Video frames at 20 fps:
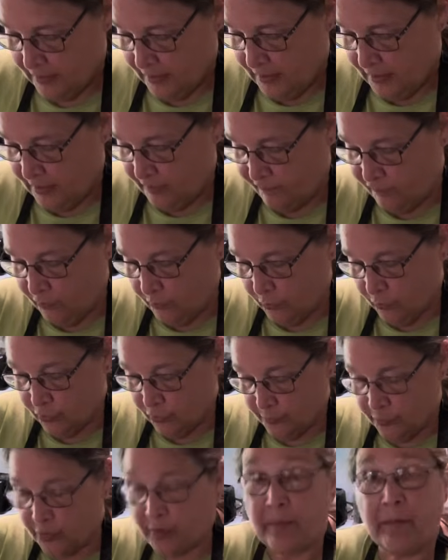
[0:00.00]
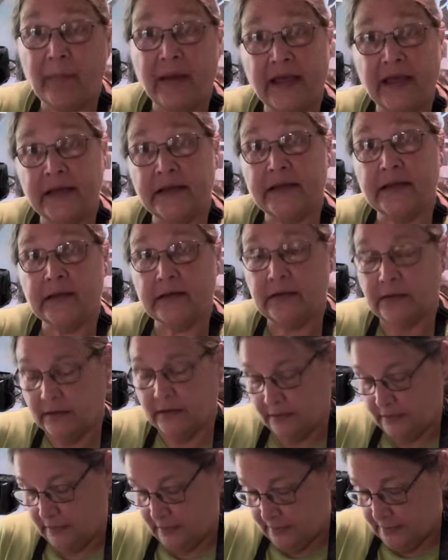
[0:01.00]
And if you want to put bacon
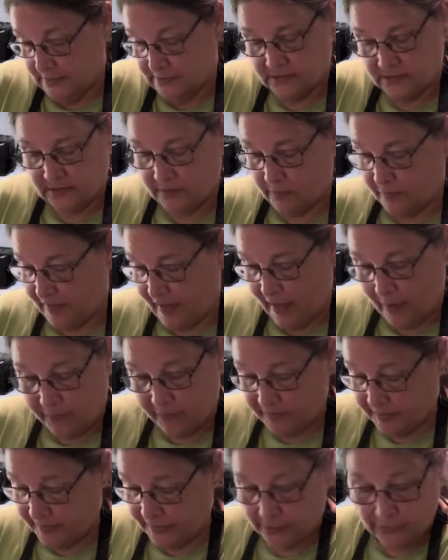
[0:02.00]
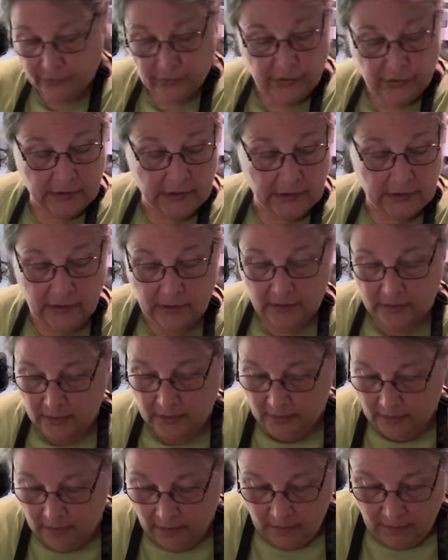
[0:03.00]
in this, that would be good.
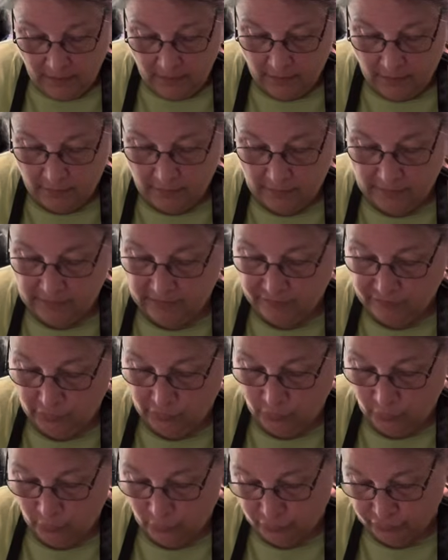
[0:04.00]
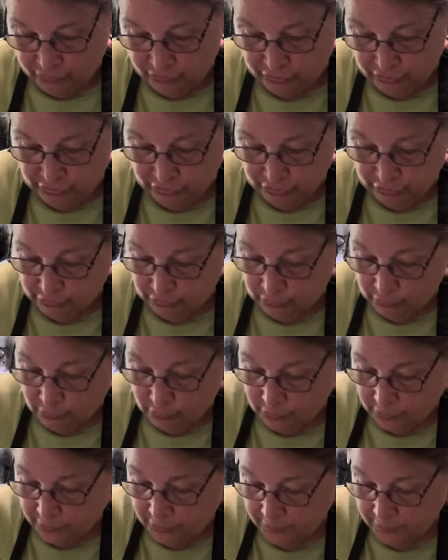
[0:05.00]
If you want to do